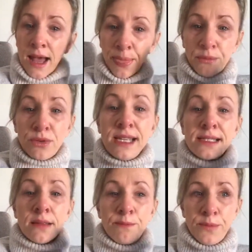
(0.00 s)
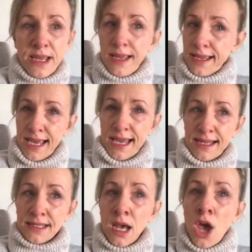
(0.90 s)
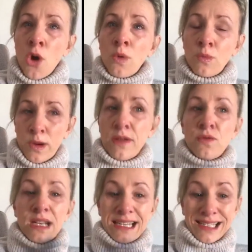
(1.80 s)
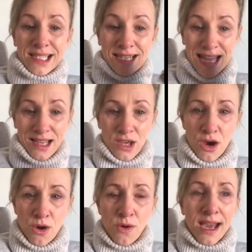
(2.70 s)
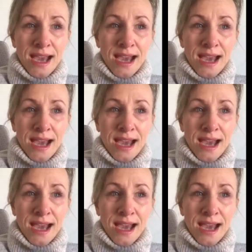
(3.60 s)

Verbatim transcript: And the reason being is when we release and let go,